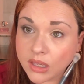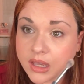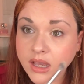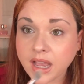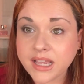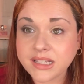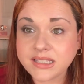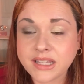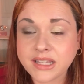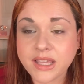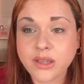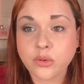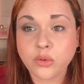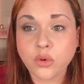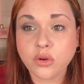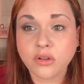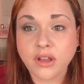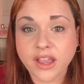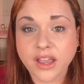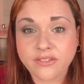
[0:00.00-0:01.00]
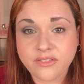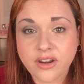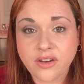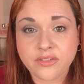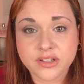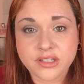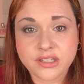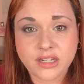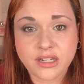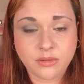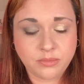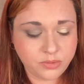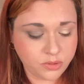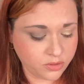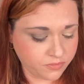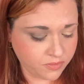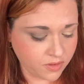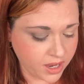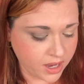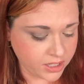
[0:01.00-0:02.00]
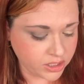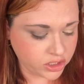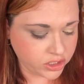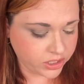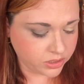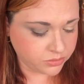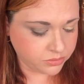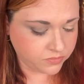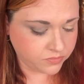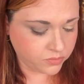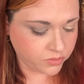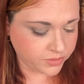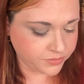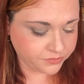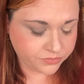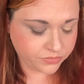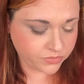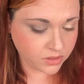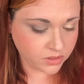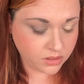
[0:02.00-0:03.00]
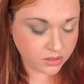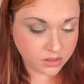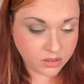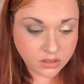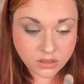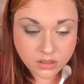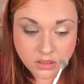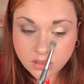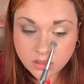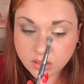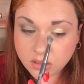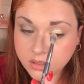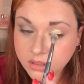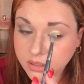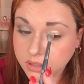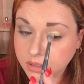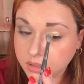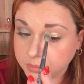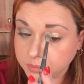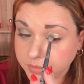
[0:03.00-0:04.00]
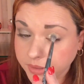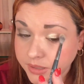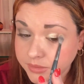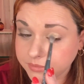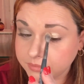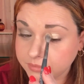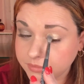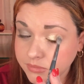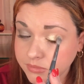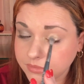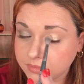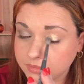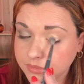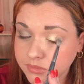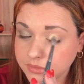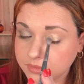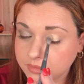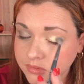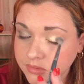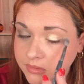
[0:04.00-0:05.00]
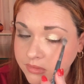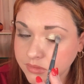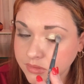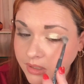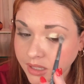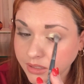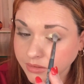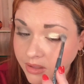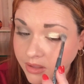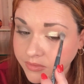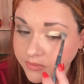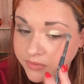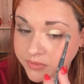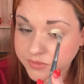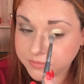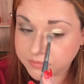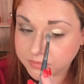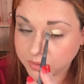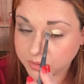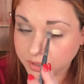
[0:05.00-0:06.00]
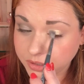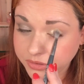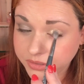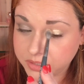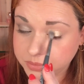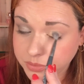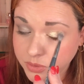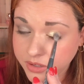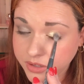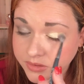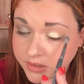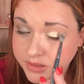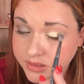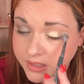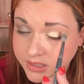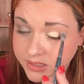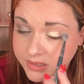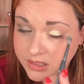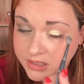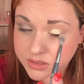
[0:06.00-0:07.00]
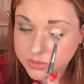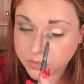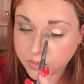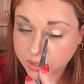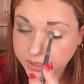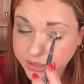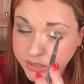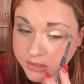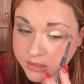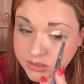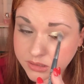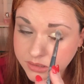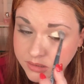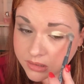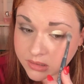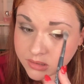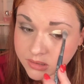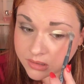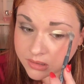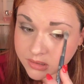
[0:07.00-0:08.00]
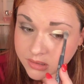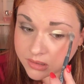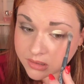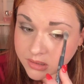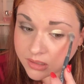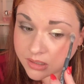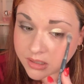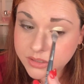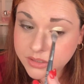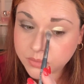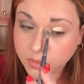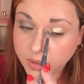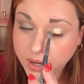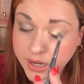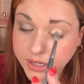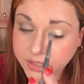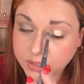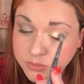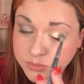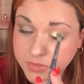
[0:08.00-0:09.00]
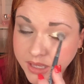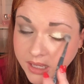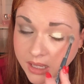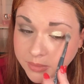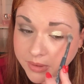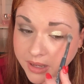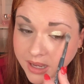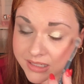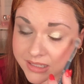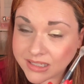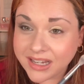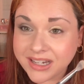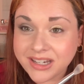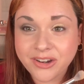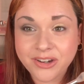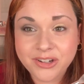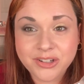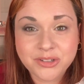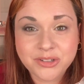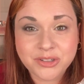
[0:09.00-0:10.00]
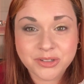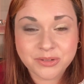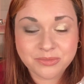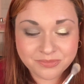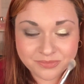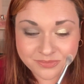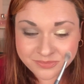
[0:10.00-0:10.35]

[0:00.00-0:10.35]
I say ooh like I've never seen a beautiful eyeshadow before. But I love girly sparkly things. That's why I do makeup content here on YouTube.